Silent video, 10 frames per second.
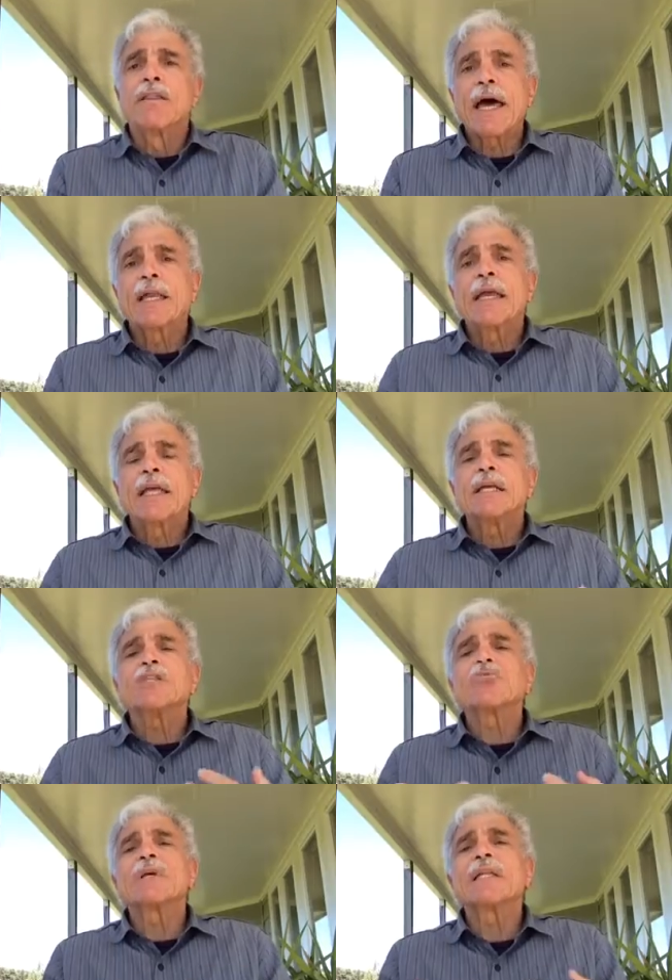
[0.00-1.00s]
that
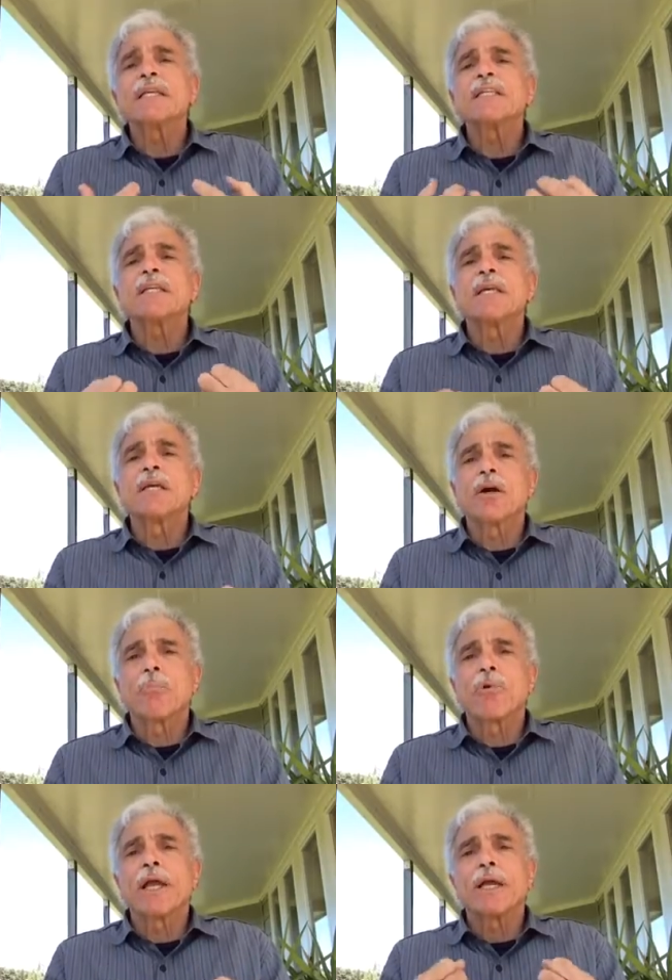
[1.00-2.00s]
is released in our
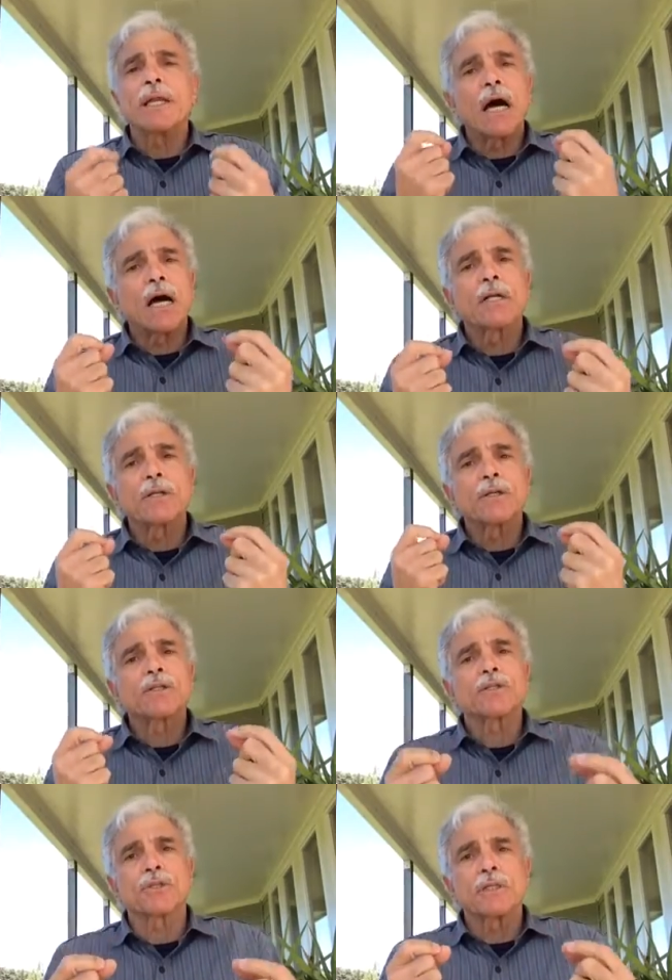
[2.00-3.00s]
brain under
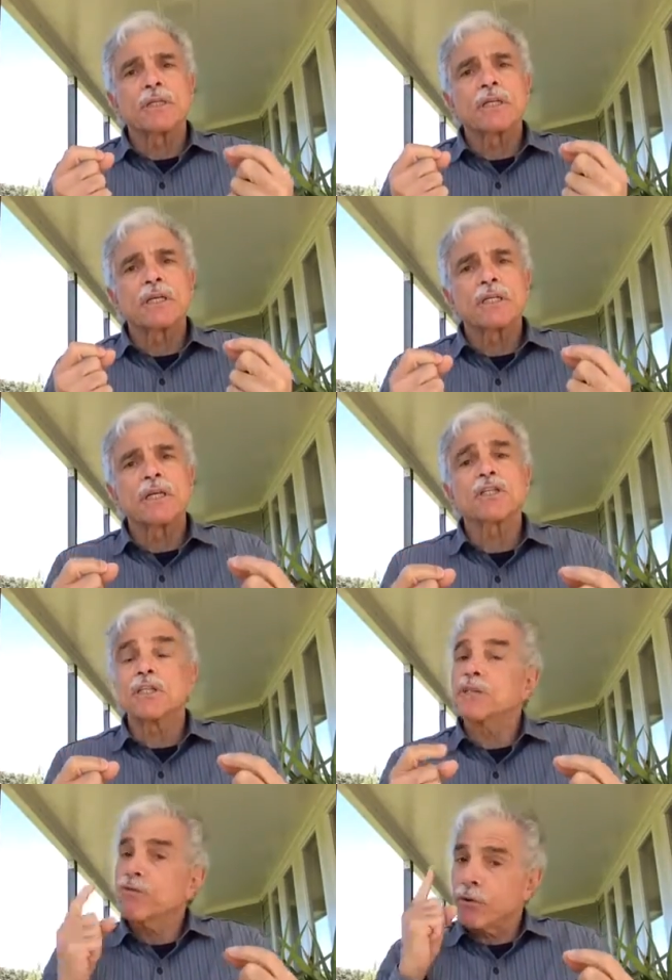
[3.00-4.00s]
certain conditions.